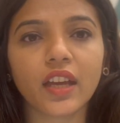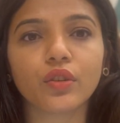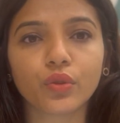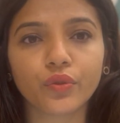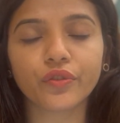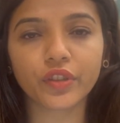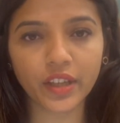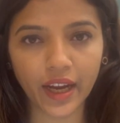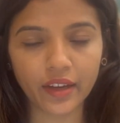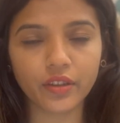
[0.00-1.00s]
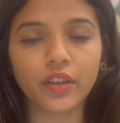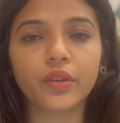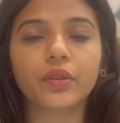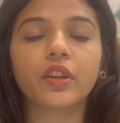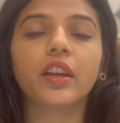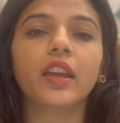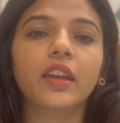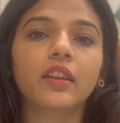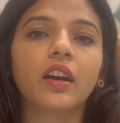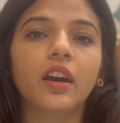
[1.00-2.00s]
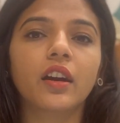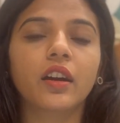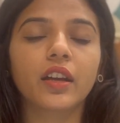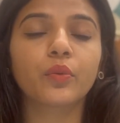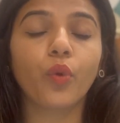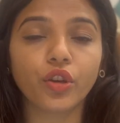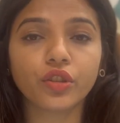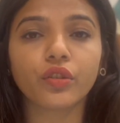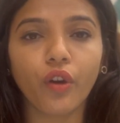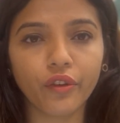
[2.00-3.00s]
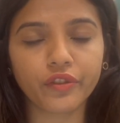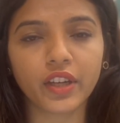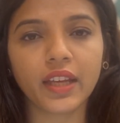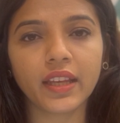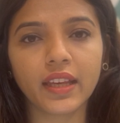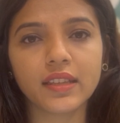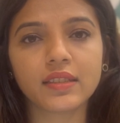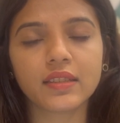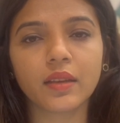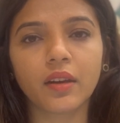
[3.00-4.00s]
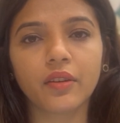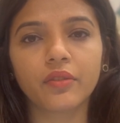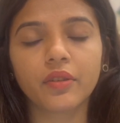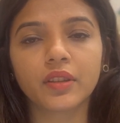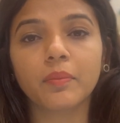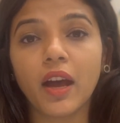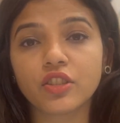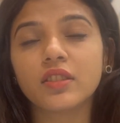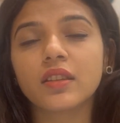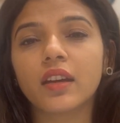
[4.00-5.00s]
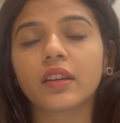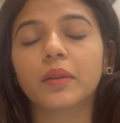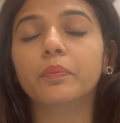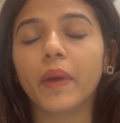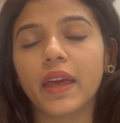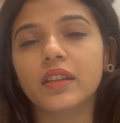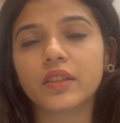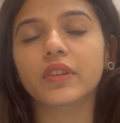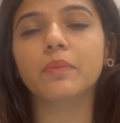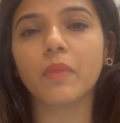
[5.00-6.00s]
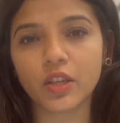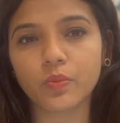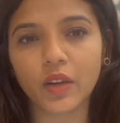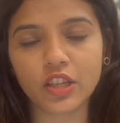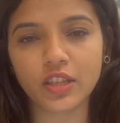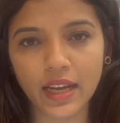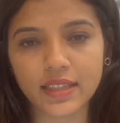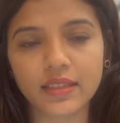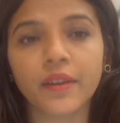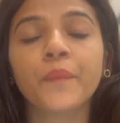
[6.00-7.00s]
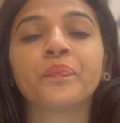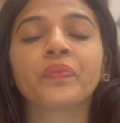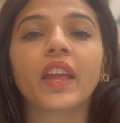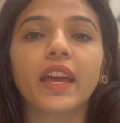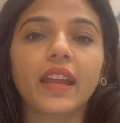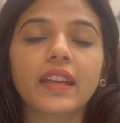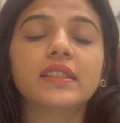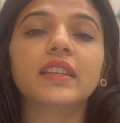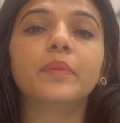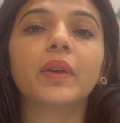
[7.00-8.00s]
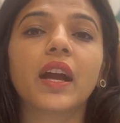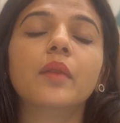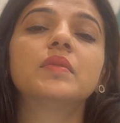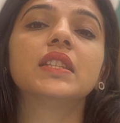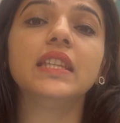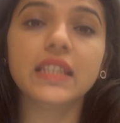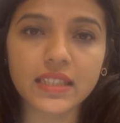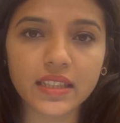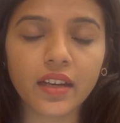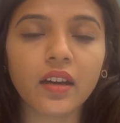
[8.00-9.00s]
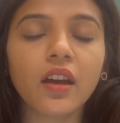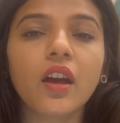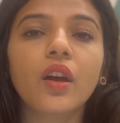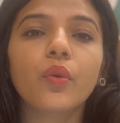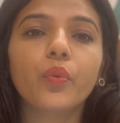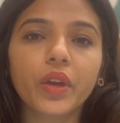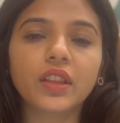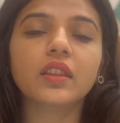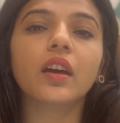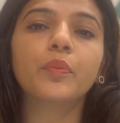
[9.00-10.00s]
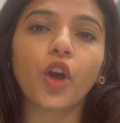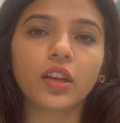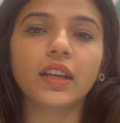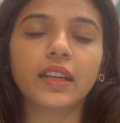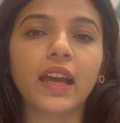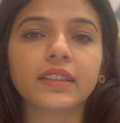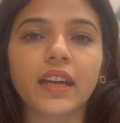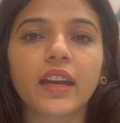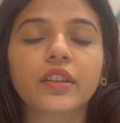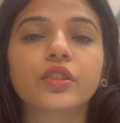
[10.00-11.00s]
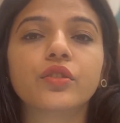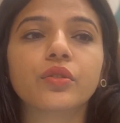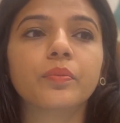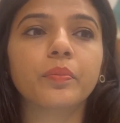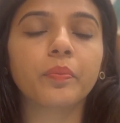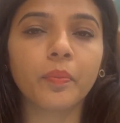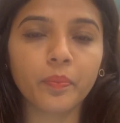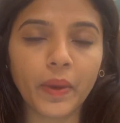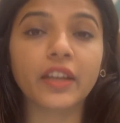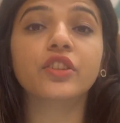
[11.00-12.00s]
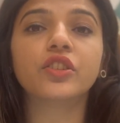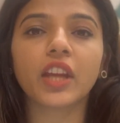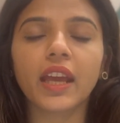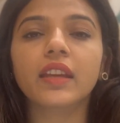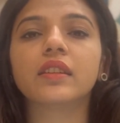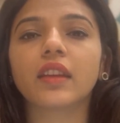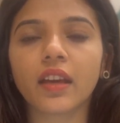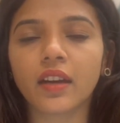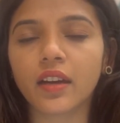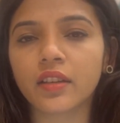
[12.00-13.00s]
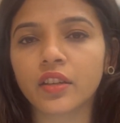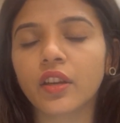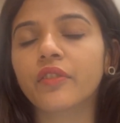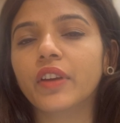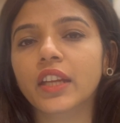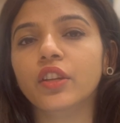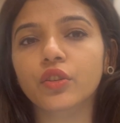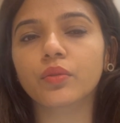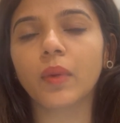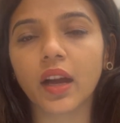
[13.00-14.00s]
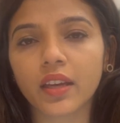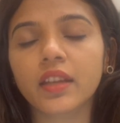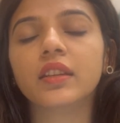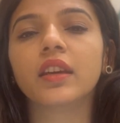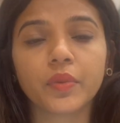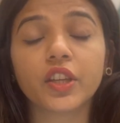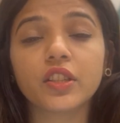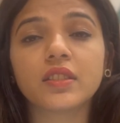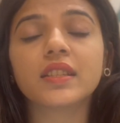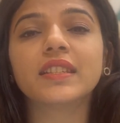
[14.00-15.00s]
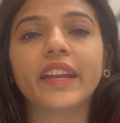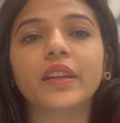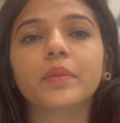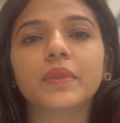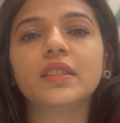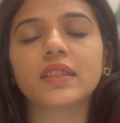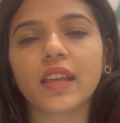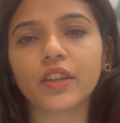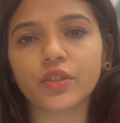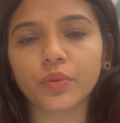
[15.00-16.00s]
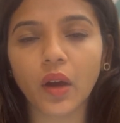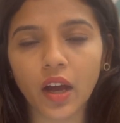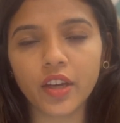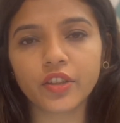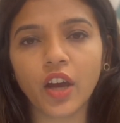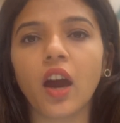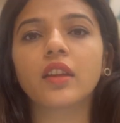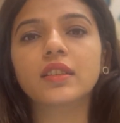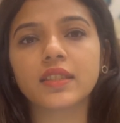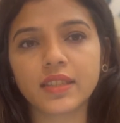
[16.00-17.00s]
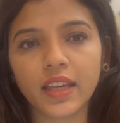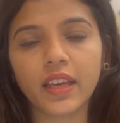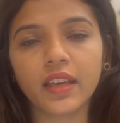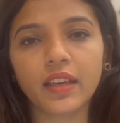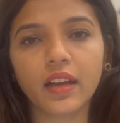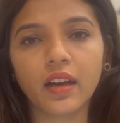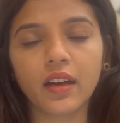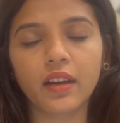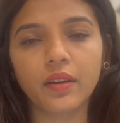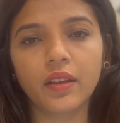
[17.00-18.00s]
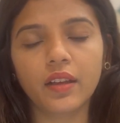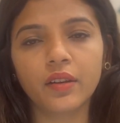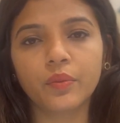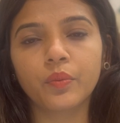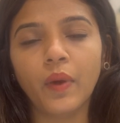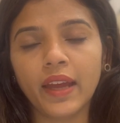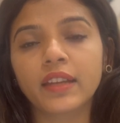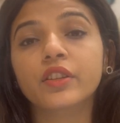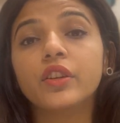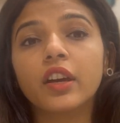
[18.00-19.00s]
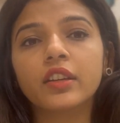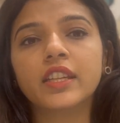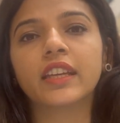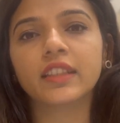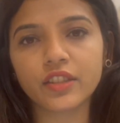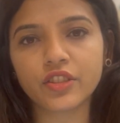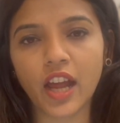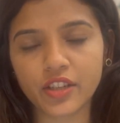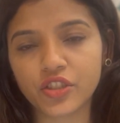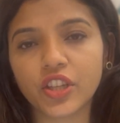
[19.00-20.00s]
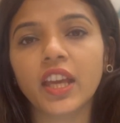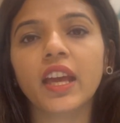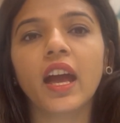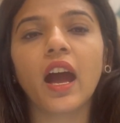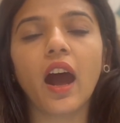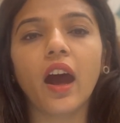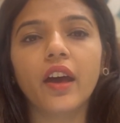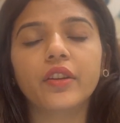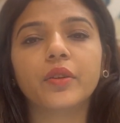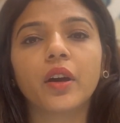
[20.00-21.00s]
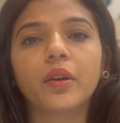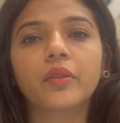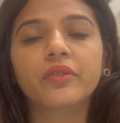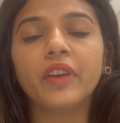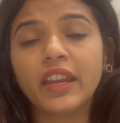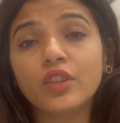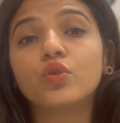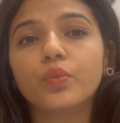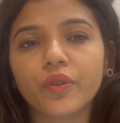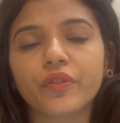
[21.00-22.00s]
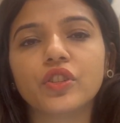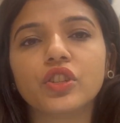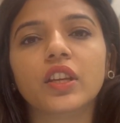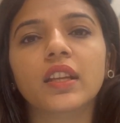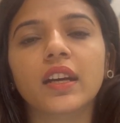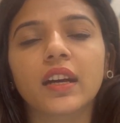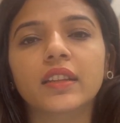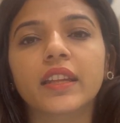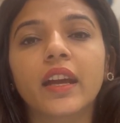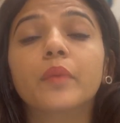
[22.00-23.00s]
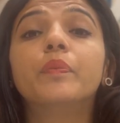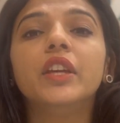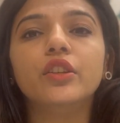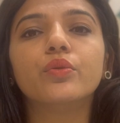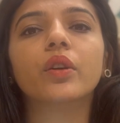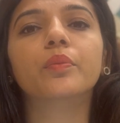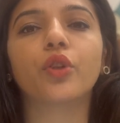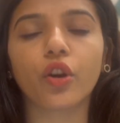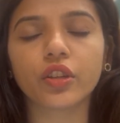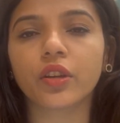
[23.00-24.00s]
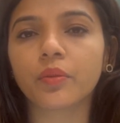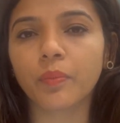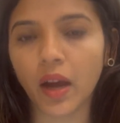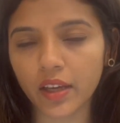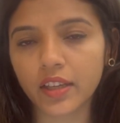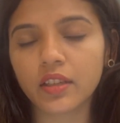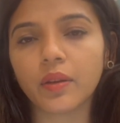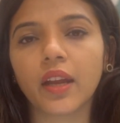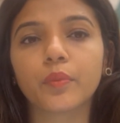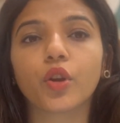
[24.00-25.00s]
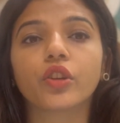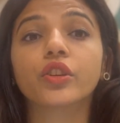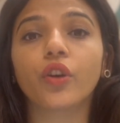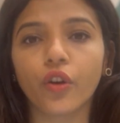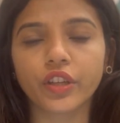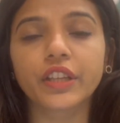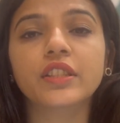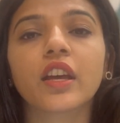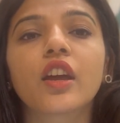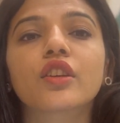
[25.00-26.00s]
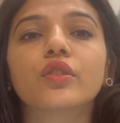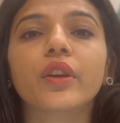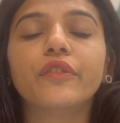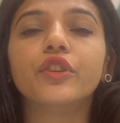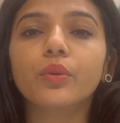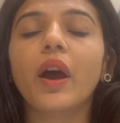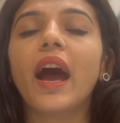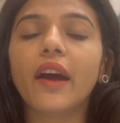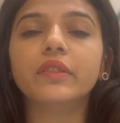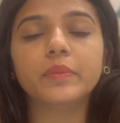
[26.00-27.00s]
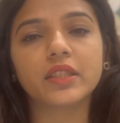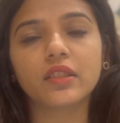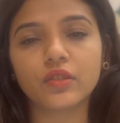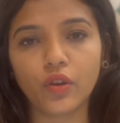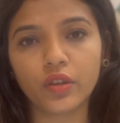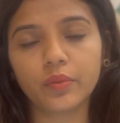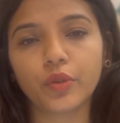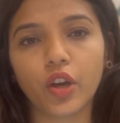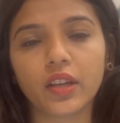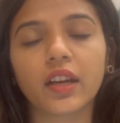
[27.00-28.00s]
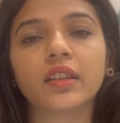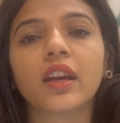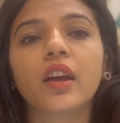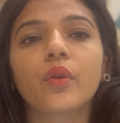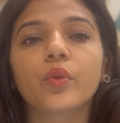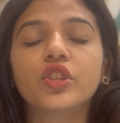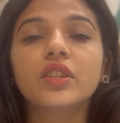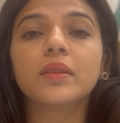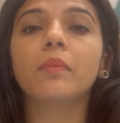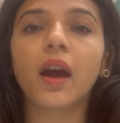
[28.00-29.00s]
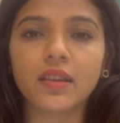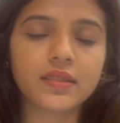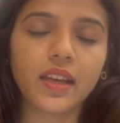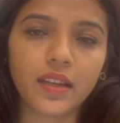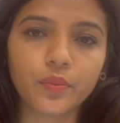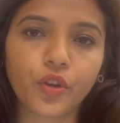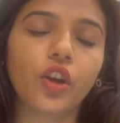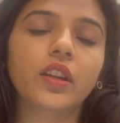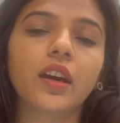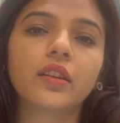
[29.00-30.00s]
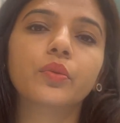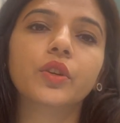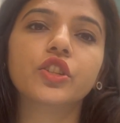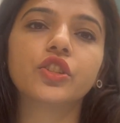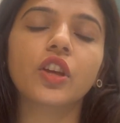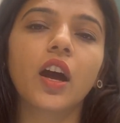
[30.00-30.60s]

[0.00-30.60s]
and room for error in what you're offering is the margins are comparatively much lesser, and hence it becomes easier with a product like that to penetrate a very new market, because the sentiments that you are harnessing while taking this strategy are very superficial. They appeal to a broader market and a broader audience. So if you have a business or a product which is a mass selling product, which